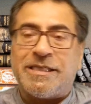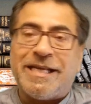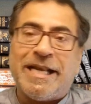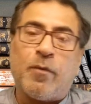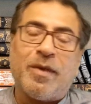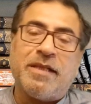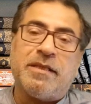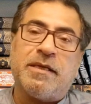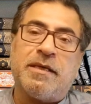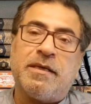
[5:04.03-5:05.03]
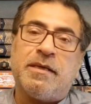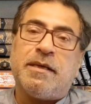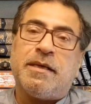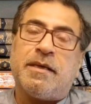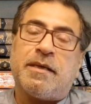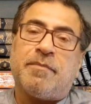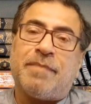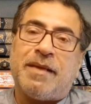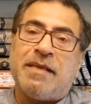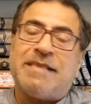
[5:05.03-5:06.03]
dealing with the
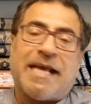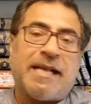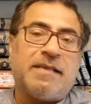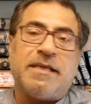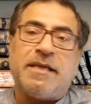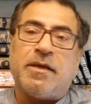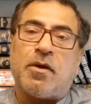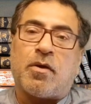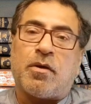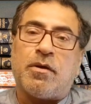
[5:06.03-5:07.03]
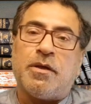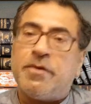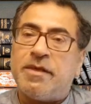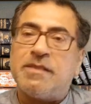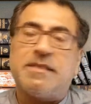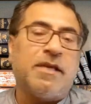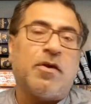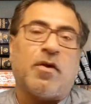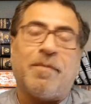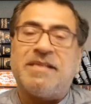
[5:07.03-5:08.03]
insanity or
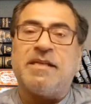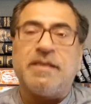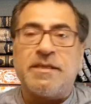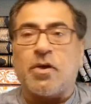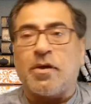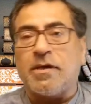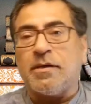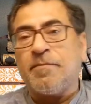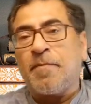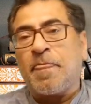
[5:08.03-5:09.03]
lunacy or mental disorder.